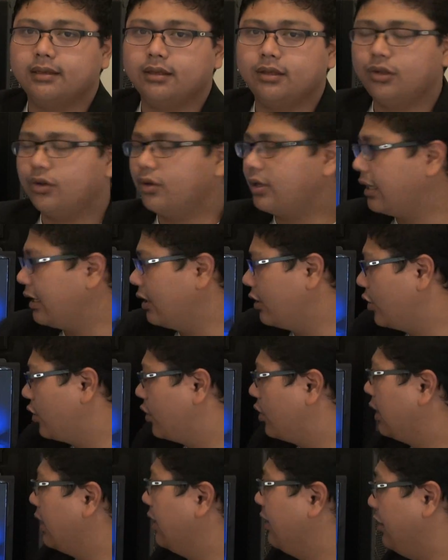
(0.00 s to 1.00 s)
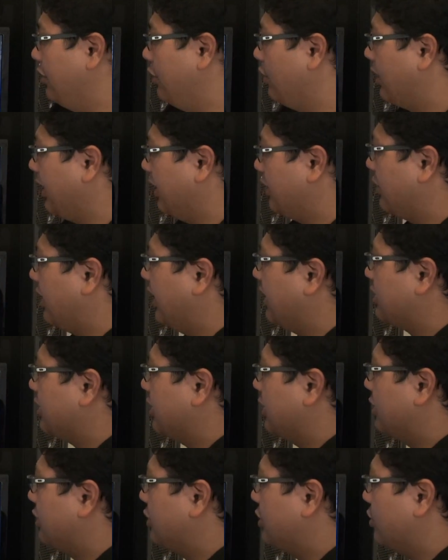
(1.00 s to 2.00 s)
you get to
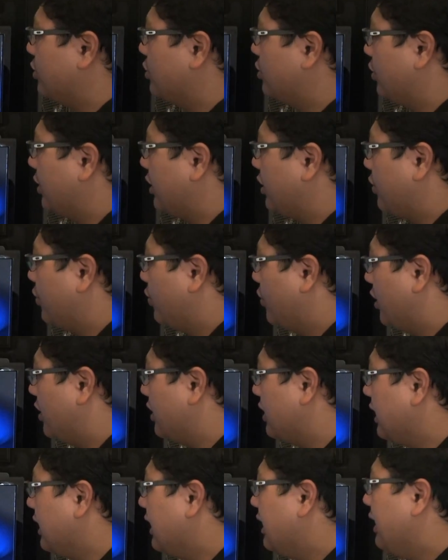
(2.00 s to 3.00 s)
actually choose what you want.